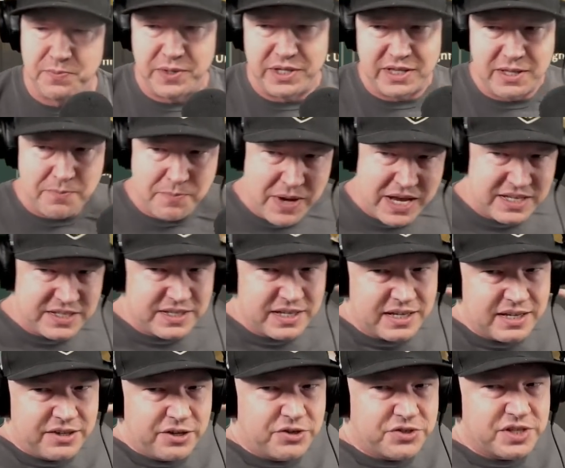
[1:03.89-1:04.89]
but the
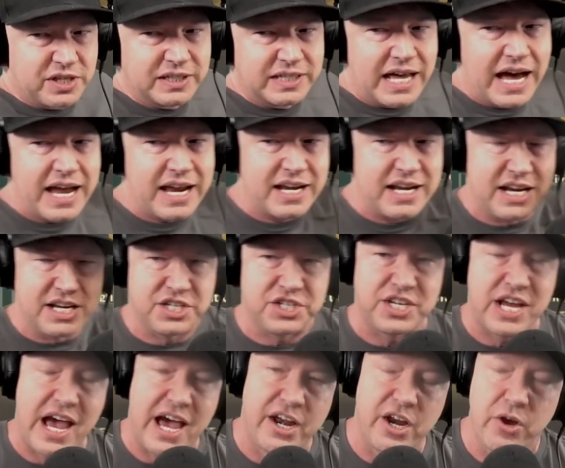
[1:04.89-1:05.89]
basic, there's a light and a
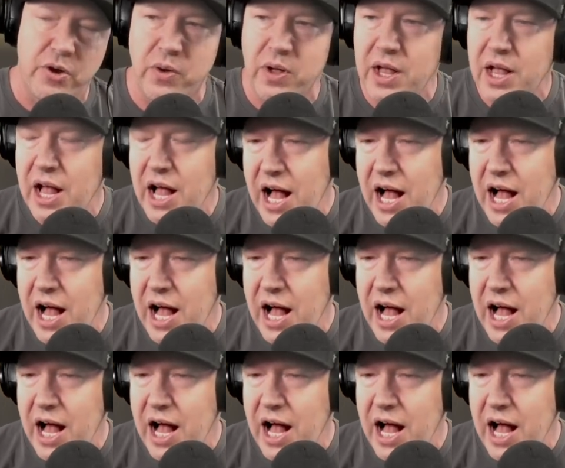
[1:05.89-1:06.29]
shadow.